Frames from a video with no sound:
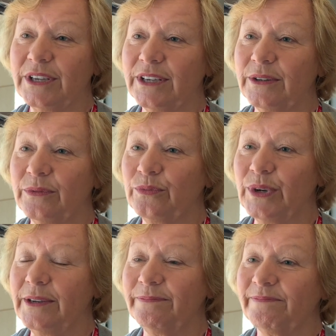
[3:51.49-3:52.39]

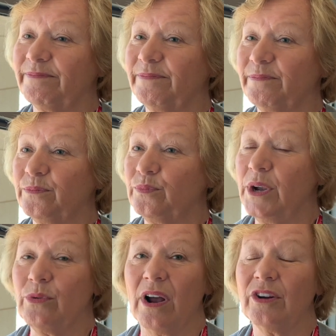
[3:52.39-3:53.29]

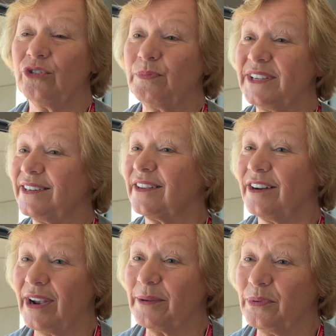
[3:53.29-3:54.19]
We were 100%
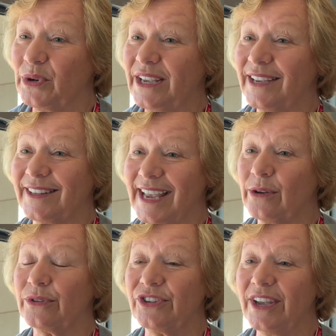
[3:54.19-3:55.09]
direct booking at the
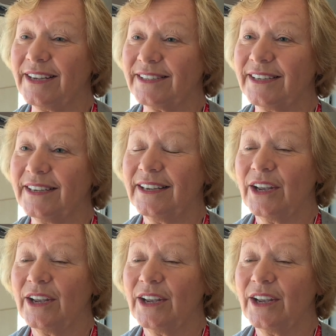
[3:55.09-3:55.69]
outset.